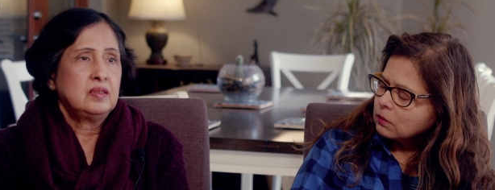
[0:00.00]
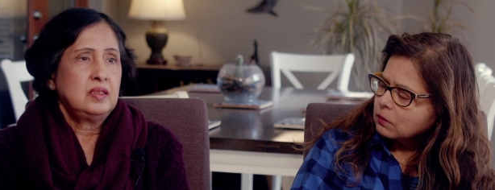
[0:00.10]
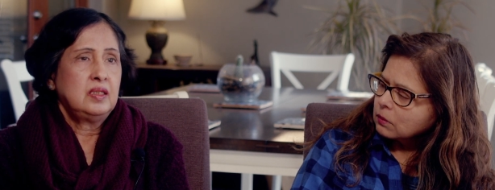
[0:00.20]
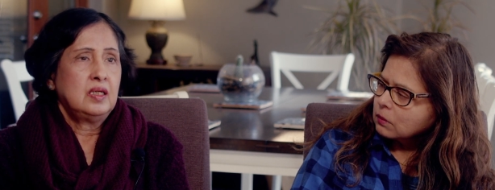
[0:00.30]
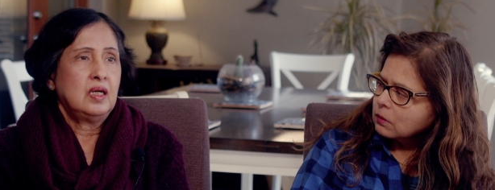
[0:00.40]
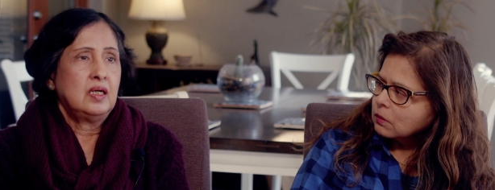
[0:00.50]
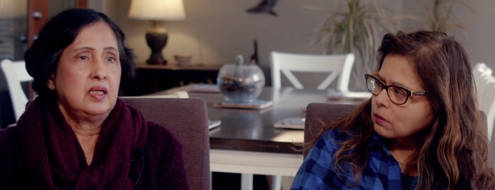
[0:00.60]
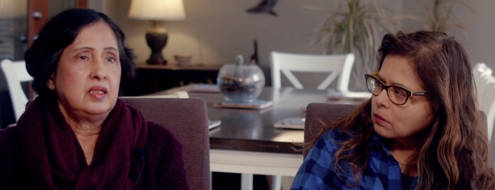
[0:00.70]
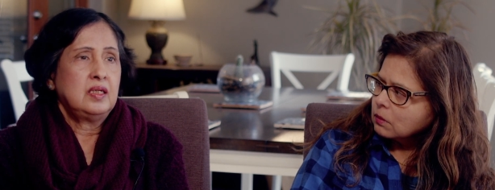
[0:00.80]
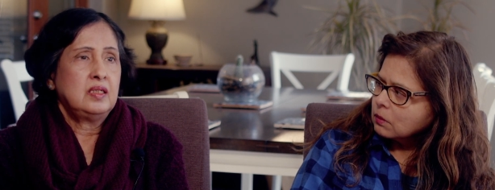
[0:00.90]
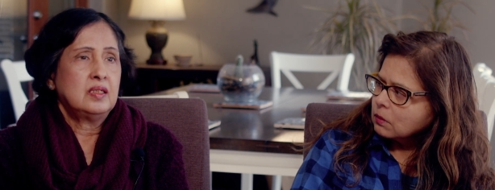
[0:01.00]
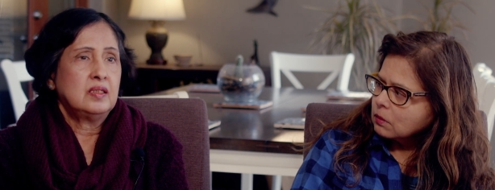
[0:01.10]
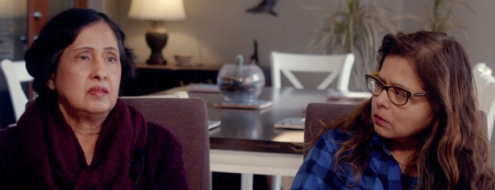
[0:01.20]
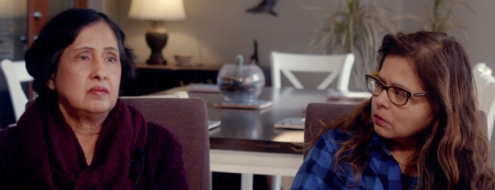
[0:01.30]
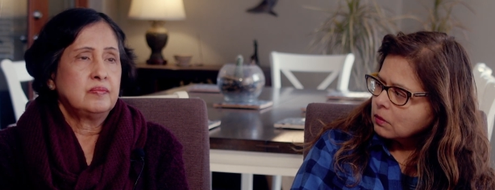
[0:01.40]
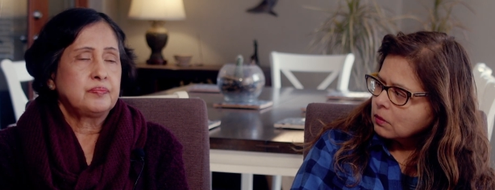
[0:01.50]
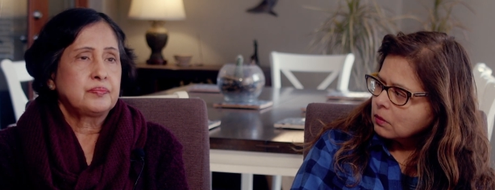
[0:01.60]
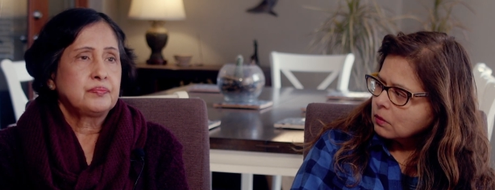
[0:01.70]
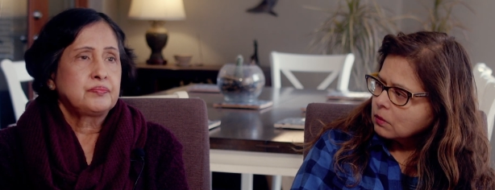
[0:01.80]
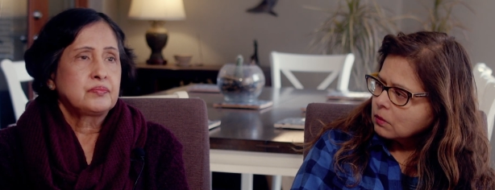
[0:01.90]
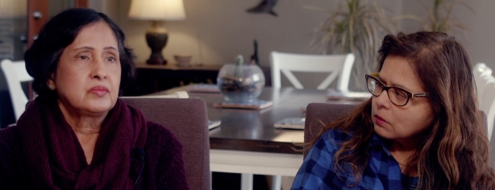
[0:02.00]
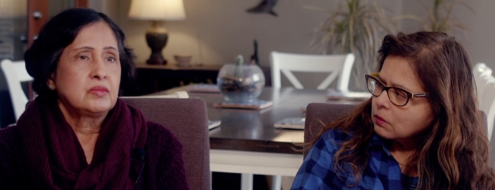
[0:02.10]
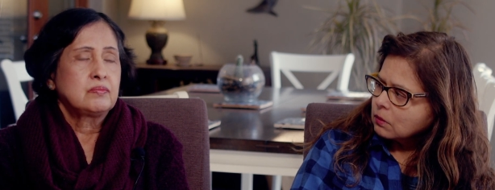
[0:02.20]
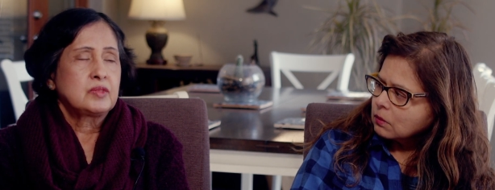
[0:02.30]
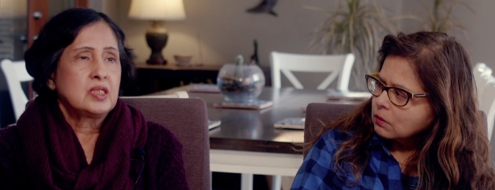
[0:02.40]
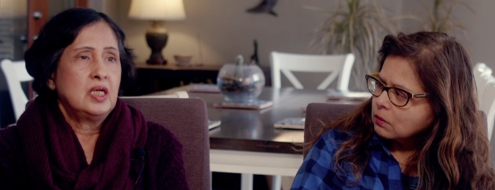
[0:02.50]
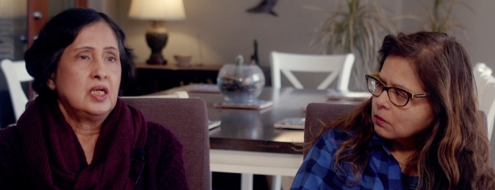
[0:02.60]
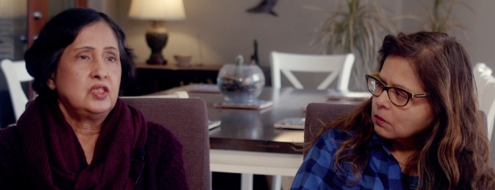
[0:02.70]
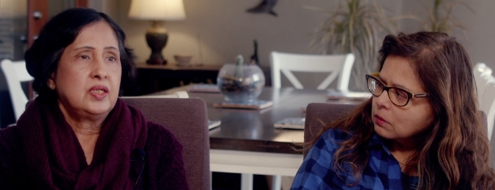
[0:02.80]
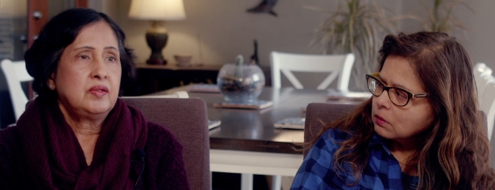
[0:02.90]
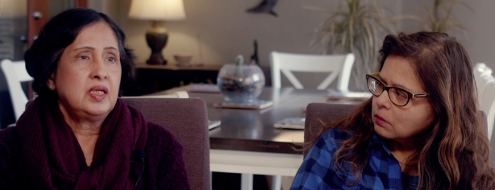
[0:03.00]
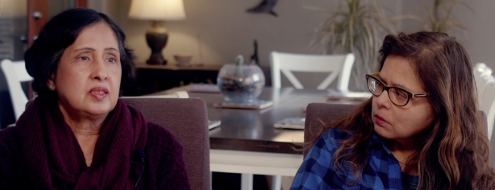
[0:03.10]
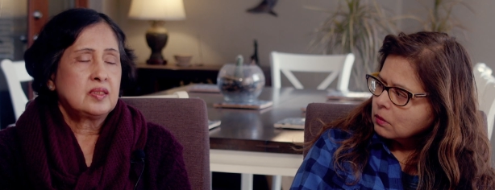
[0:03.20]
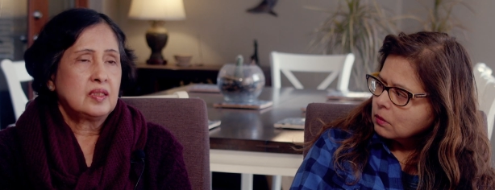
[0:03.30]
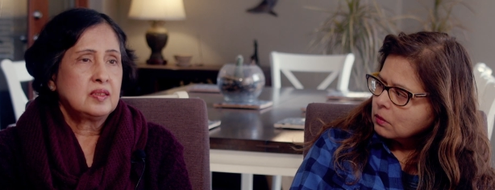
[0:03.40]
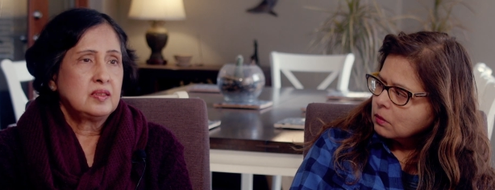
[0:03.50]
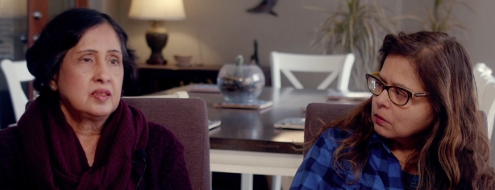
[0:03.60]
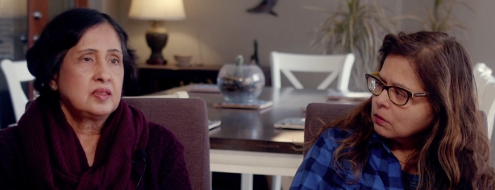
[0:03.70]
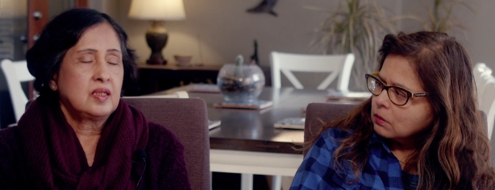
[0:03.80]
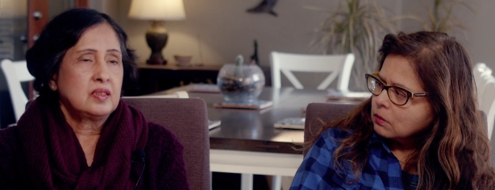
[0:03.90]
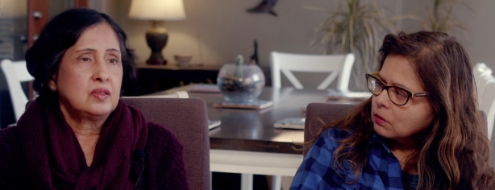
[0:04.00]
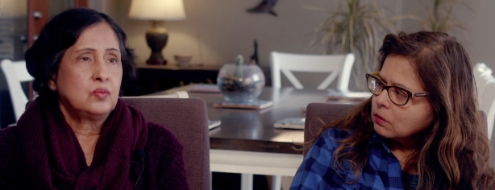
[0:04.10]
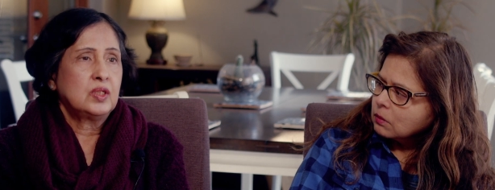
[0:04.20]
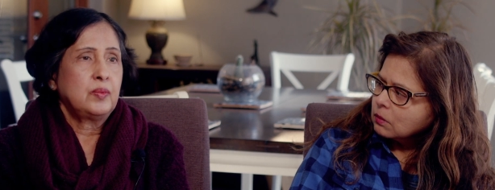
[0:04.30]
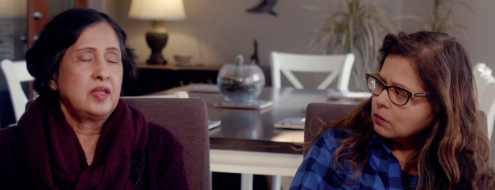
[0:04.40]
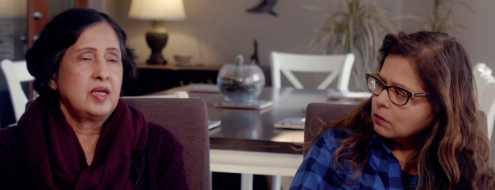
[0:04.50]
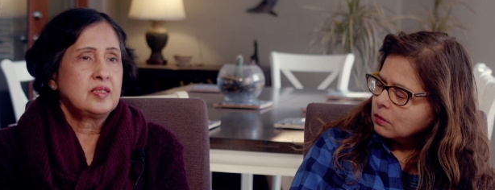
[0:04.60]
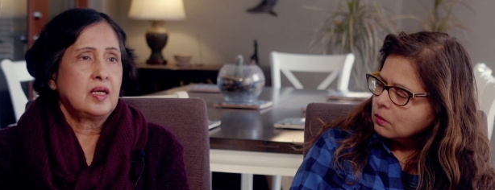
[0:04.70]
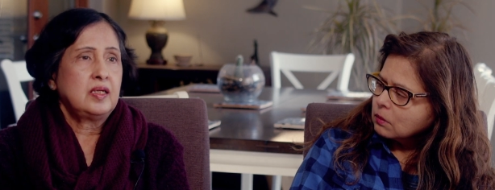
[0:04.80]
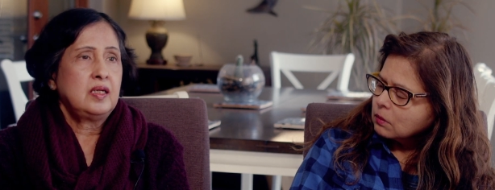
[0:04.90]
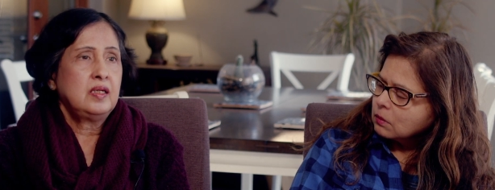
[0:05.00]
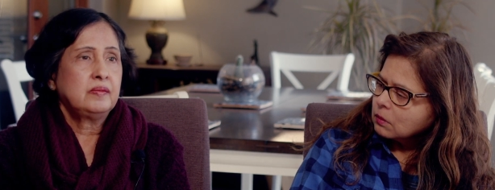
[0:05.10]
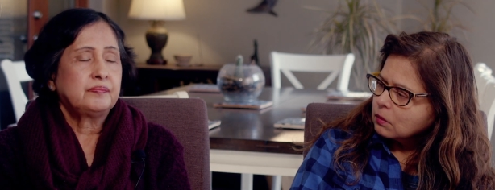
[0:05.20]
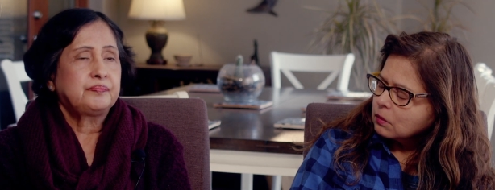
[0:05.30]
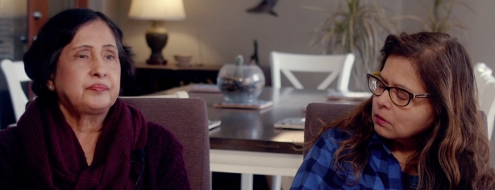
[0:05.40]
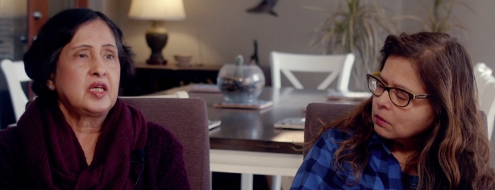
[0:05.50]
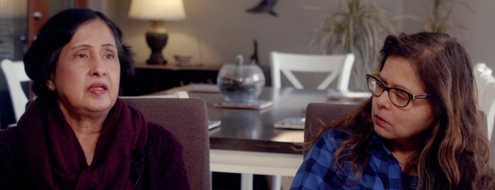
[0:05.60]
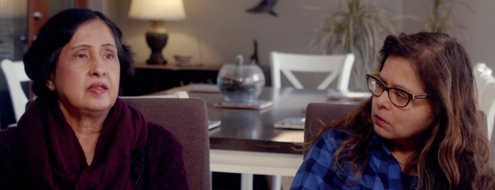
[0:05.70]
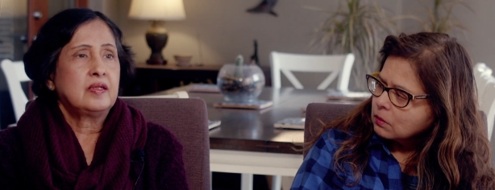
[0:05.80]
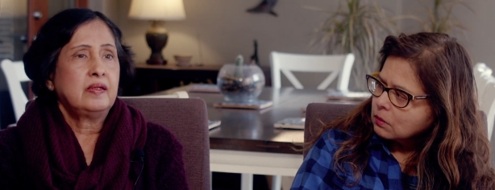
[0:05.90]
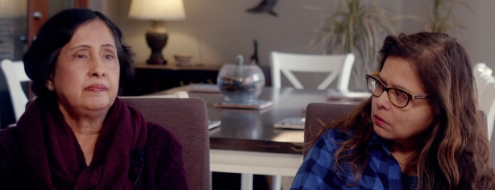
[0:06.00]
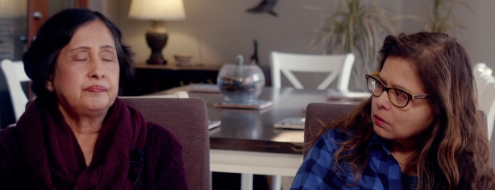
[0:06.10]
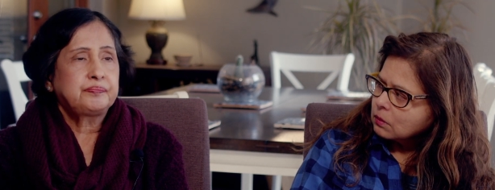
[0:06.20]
Speaker 1: yeah, and then uh, uh, Jerry had started, just started work with SIA at that time.